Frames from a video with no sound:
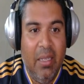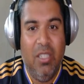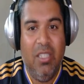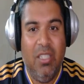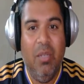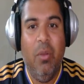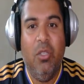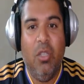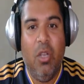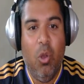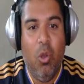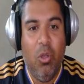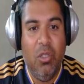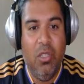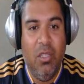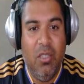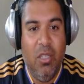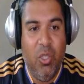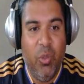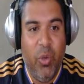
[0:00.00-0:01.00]
Similar to the
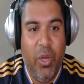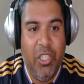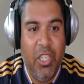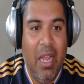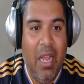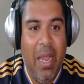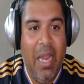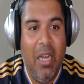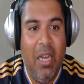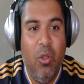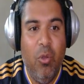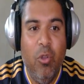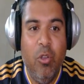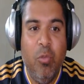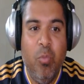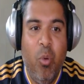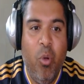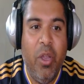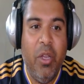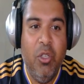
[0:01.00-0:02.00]
Lawson situation, I may lose
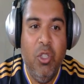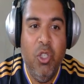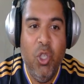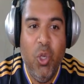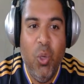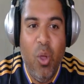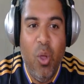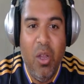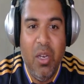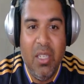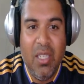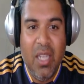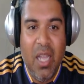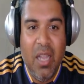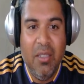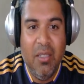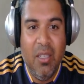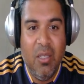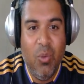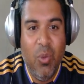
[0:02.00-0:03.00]
0.2 on
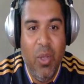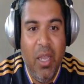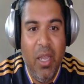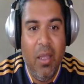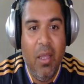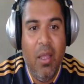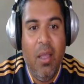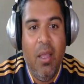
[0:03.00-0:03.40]
Sainz this week,